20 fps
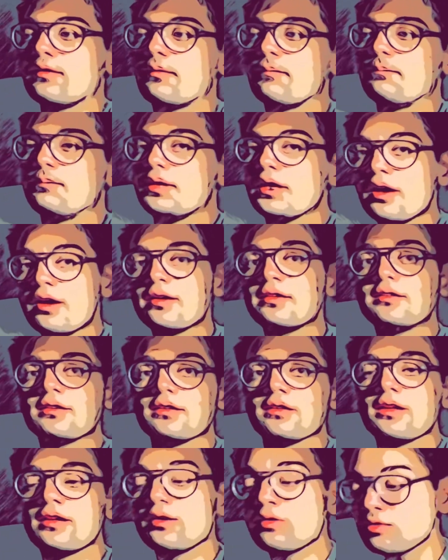behind it,
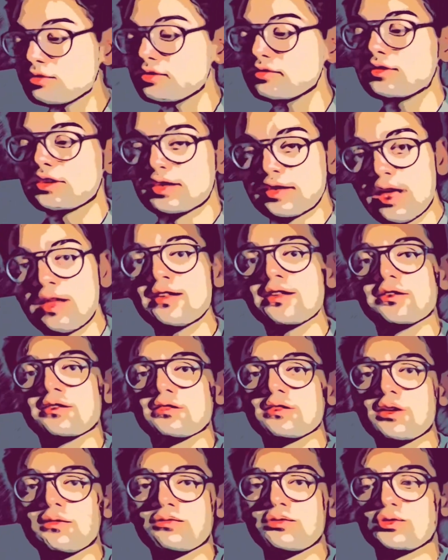and also the talent,
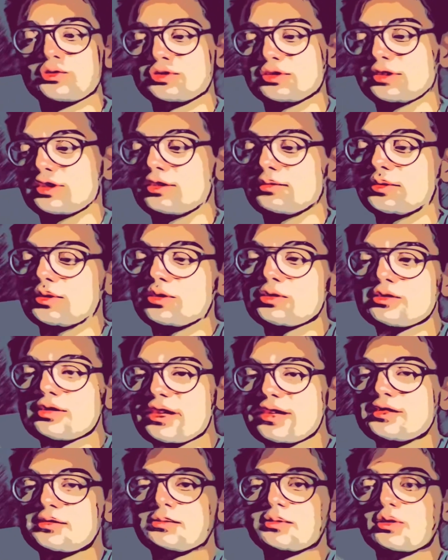unfortunately. Because
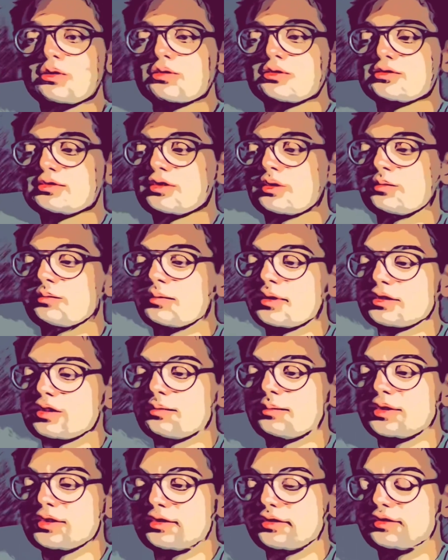let's be honest, I mean,
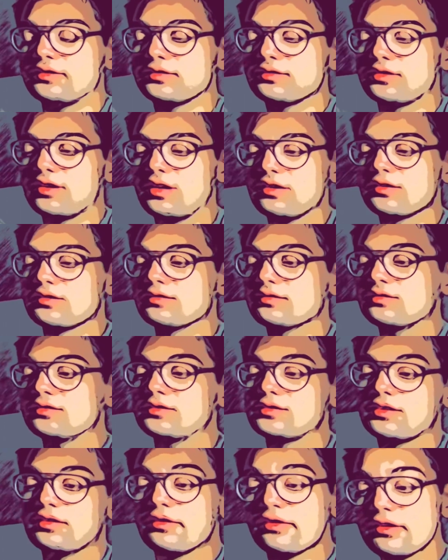mathematical talent is
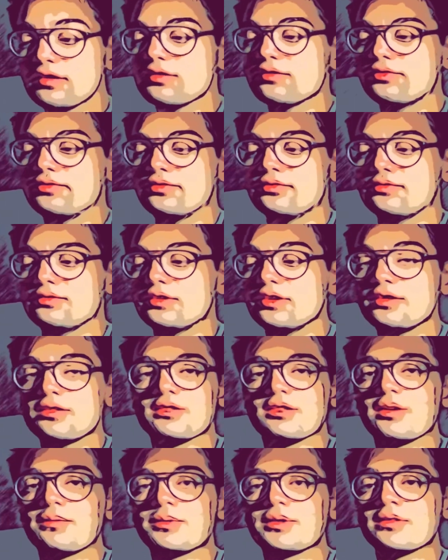a real
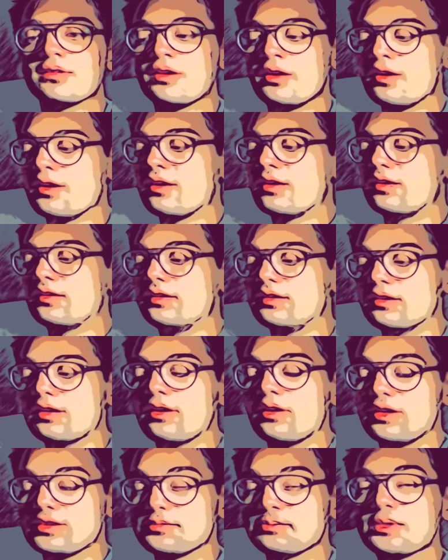deal. I mean, you know,
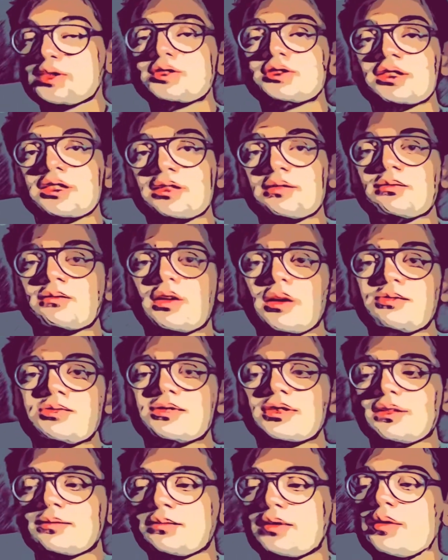especially in
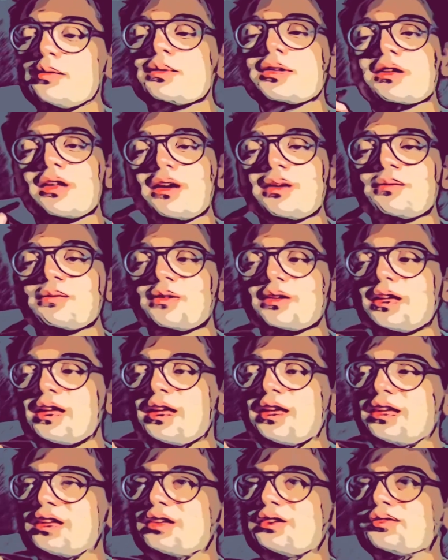abstract. I mean,
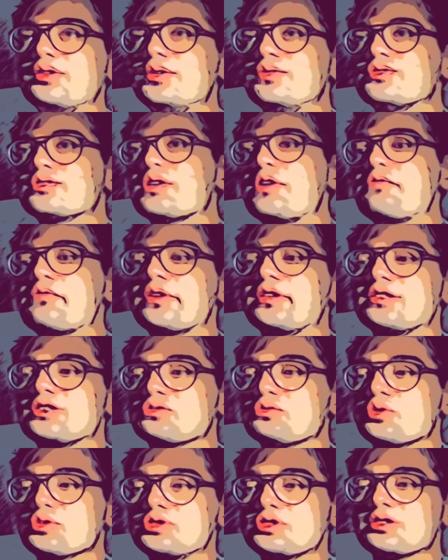if someone is
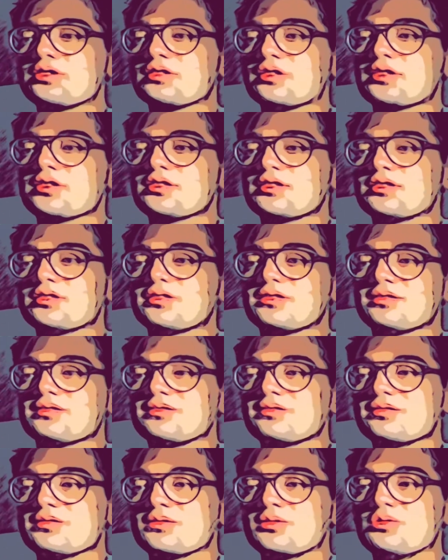watching this
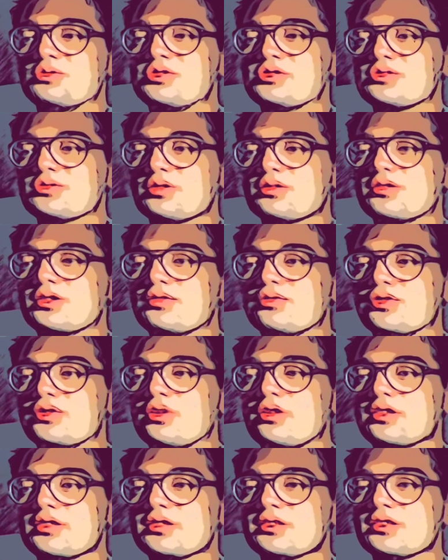who is not a
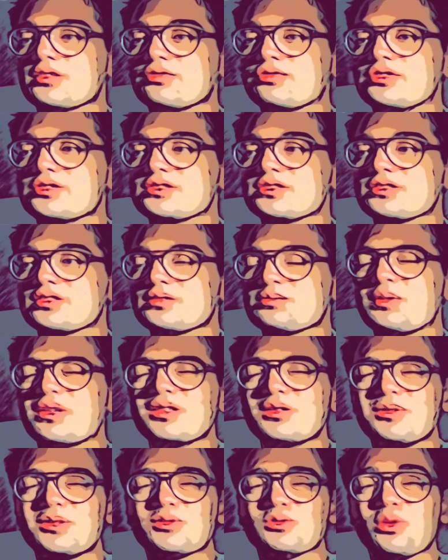theoretical physicist. By the
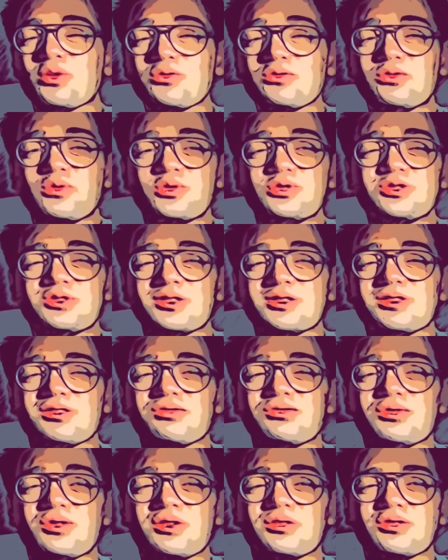way, don't watch this
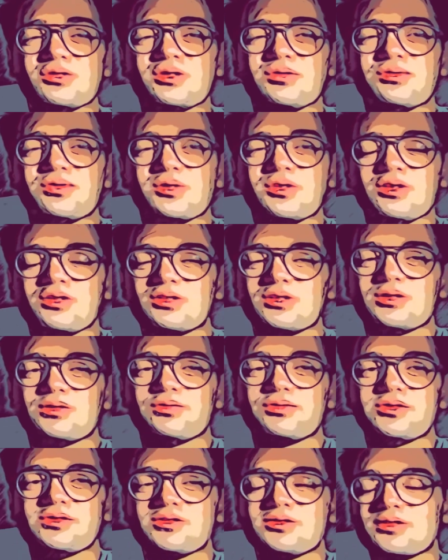if you are not a theoretical
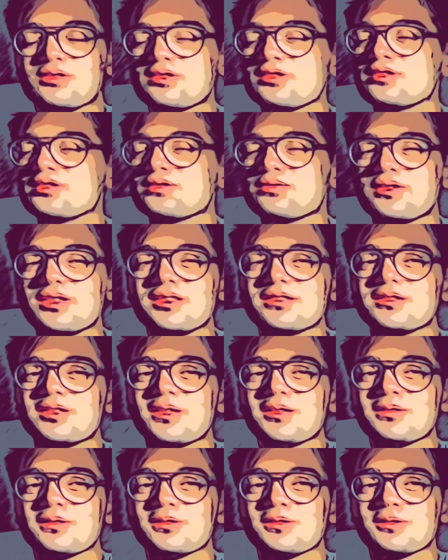physicist. This is very
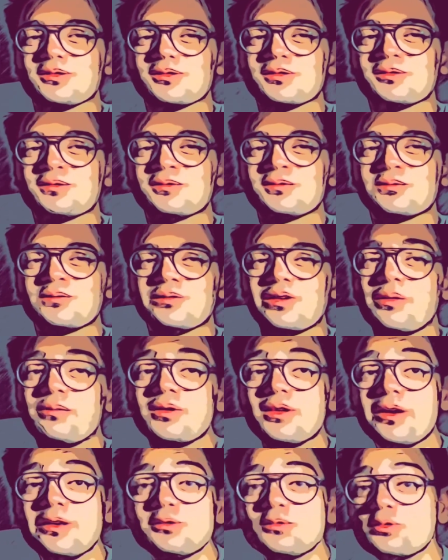technical. I mean,
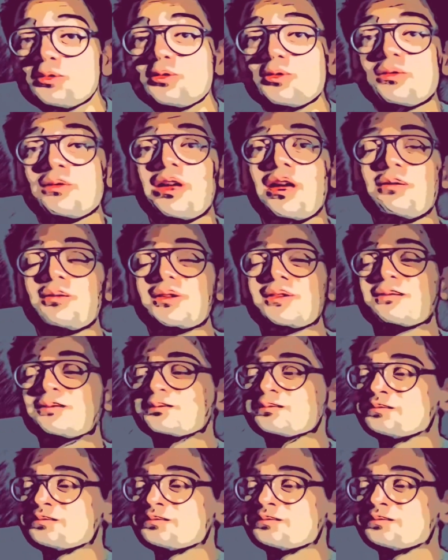I don't know. I mean,